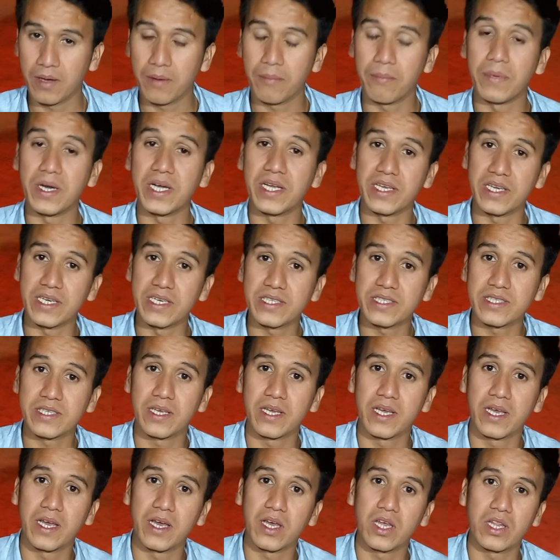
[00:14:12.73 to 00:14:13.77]
But yes,
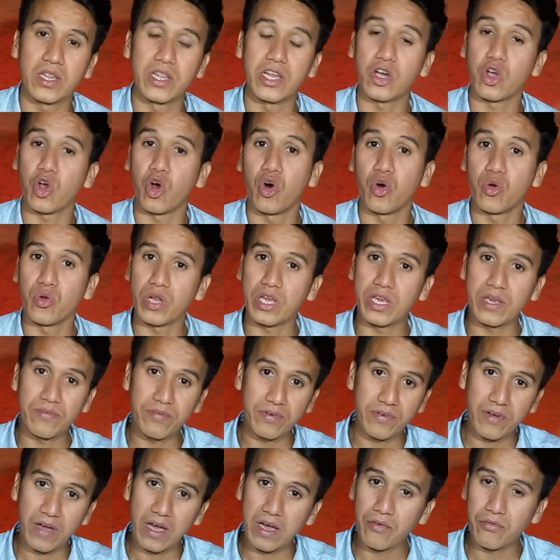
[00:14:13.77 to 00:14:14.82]

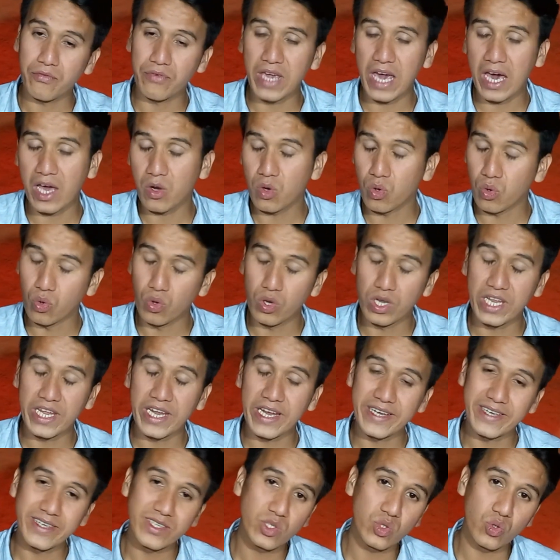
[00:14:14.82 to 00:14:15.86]
if we are wholly
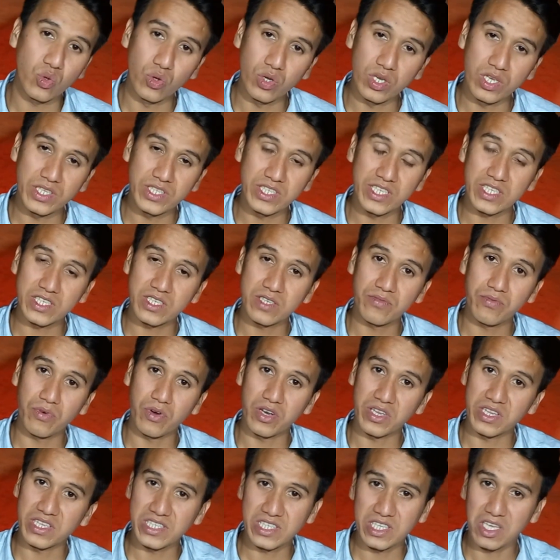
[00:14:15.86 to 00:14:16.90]
and solely just
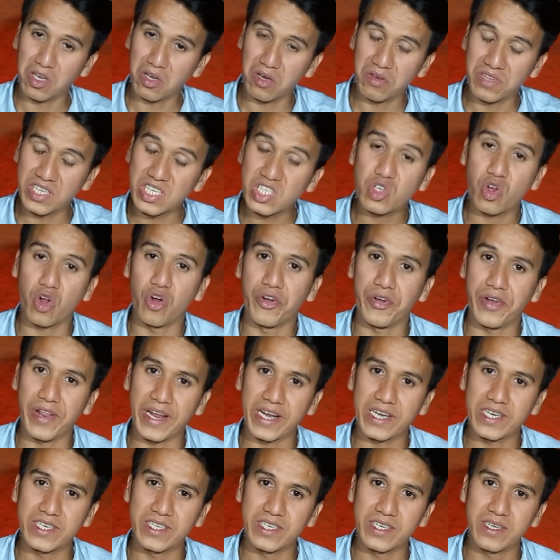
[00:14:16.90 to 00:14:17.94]
for the sake of this
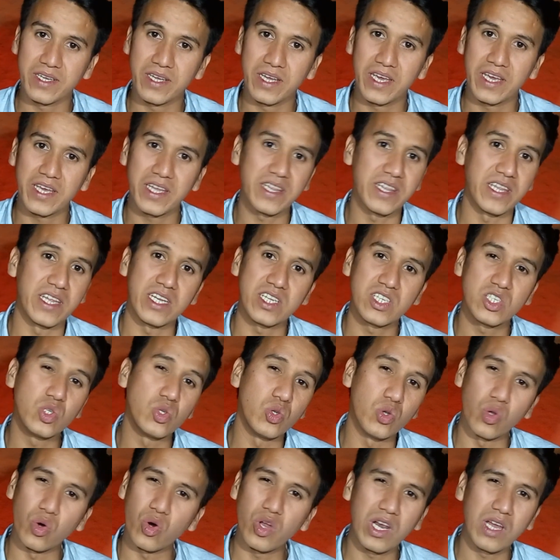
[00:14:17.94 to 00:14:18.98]
contract, there is
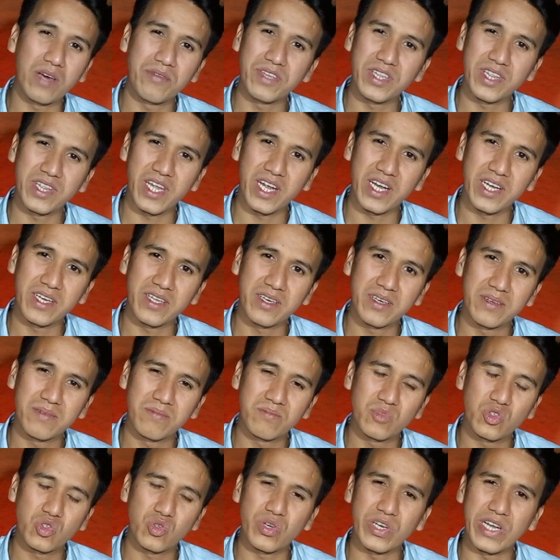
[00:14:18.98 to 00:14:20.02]
no love in that.
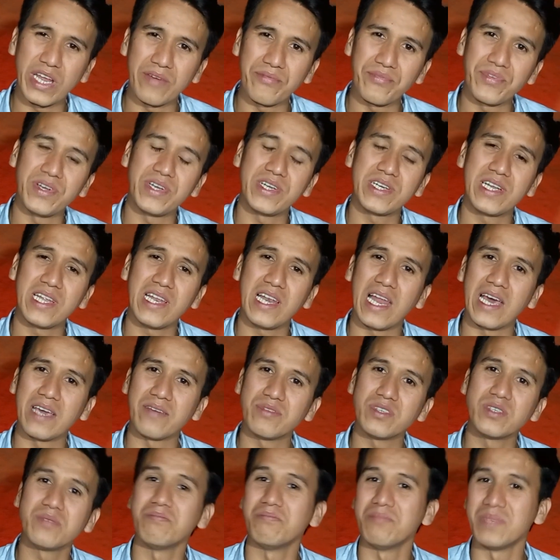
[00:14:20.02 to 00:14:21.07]
So definitely life
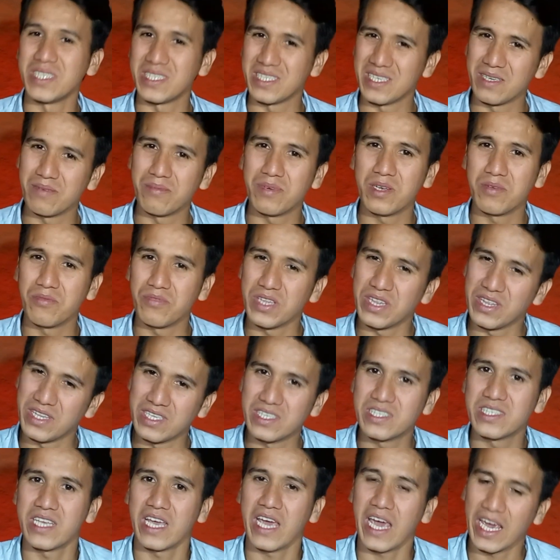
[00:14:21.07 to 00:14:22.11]
is miserable with
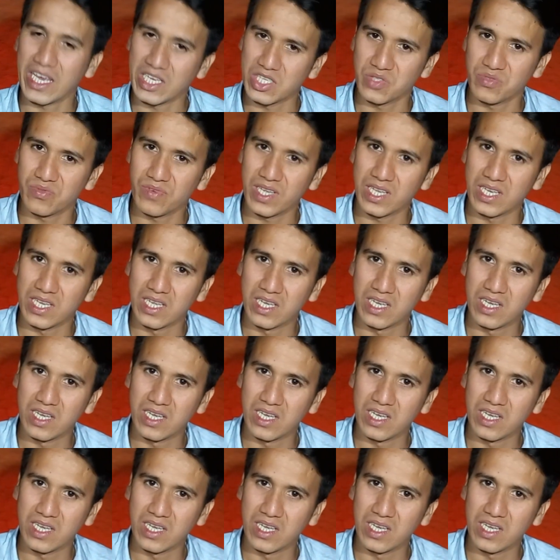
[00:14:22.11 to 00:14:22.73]
this as well,